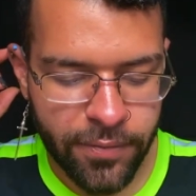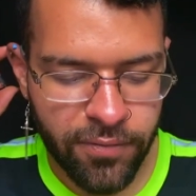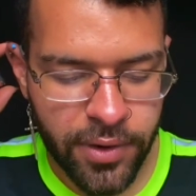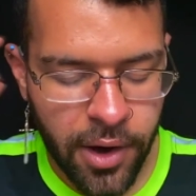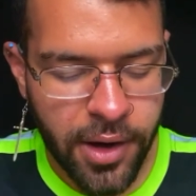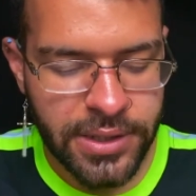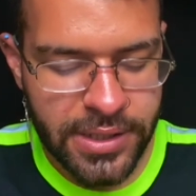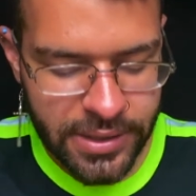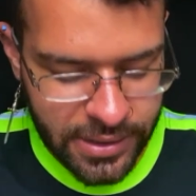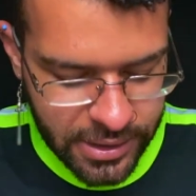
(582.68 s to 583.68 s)

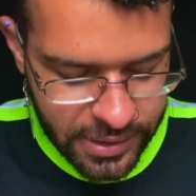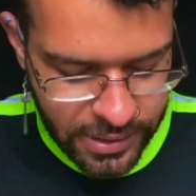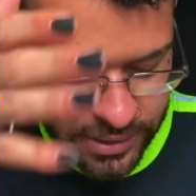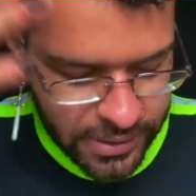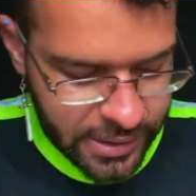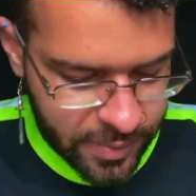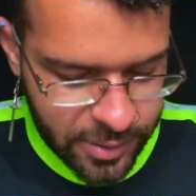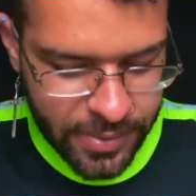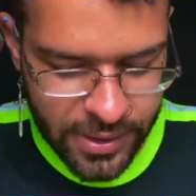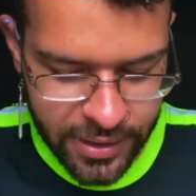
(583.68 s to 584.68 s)
regardless, it does just seem
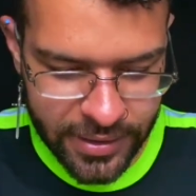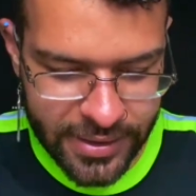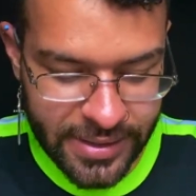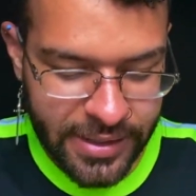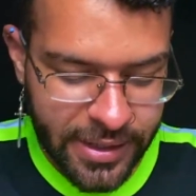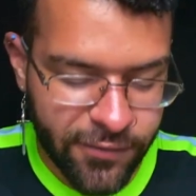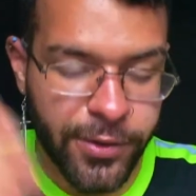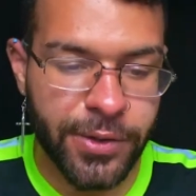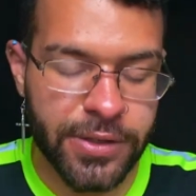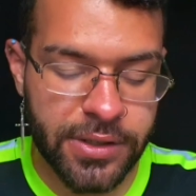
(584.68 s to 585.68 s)
to be like this need
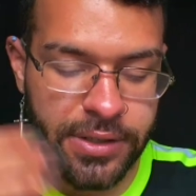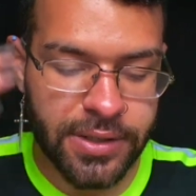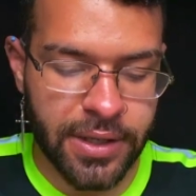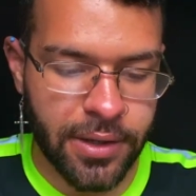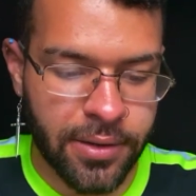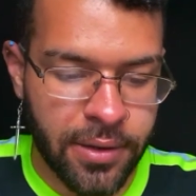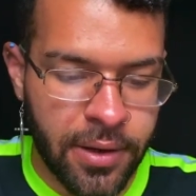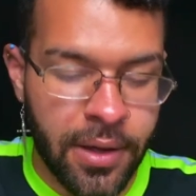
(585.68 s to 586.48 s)
for you to just like